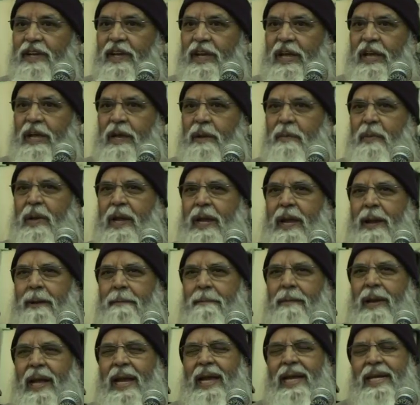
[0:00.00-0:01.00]
He
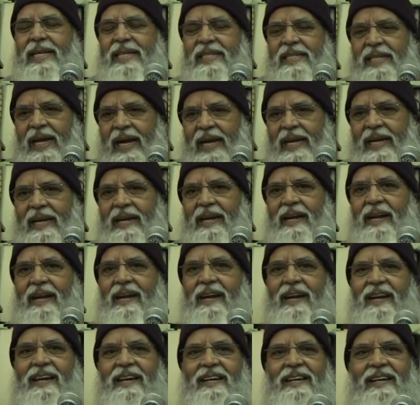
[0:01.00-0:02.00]
became like a
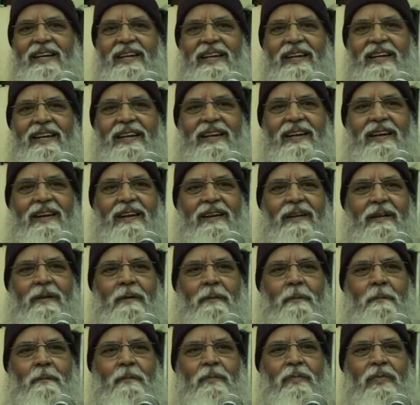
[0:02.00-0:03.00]
child.
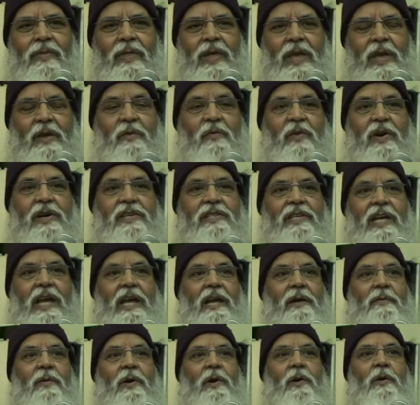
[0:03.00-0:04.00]
He was
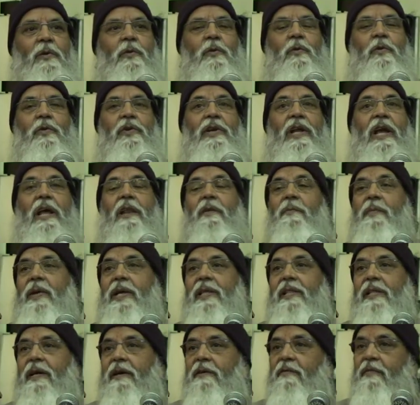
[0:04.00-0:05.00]
able to tell
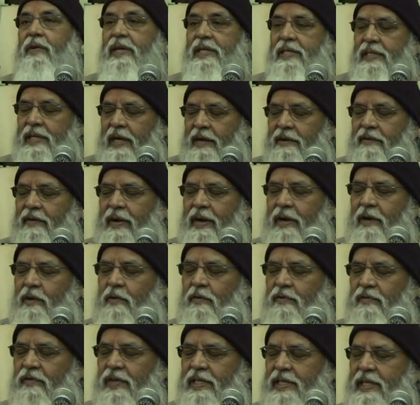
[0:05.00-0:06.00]
me that once I went
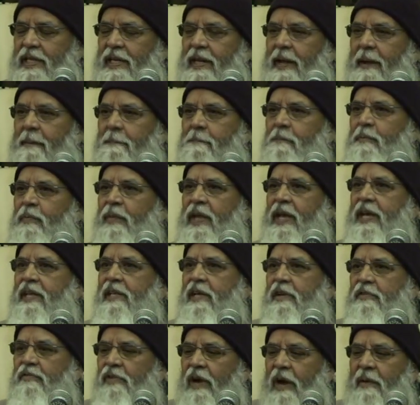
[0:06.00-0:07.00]
to visit him,
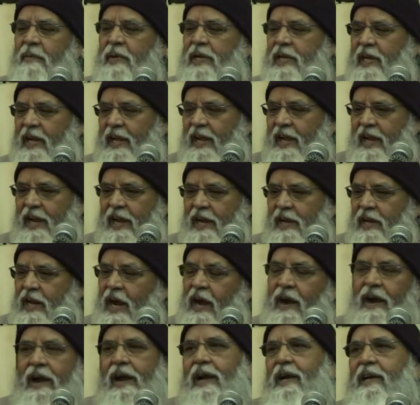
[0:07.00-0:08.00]
he said, Swamiji,
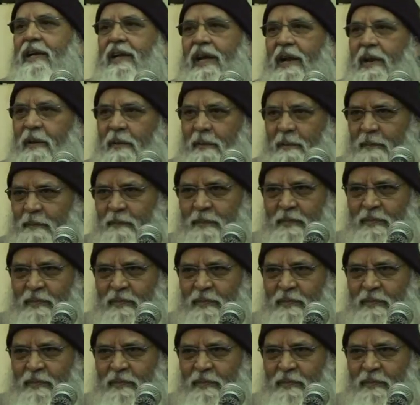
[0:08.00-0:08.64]
now I'll tell you.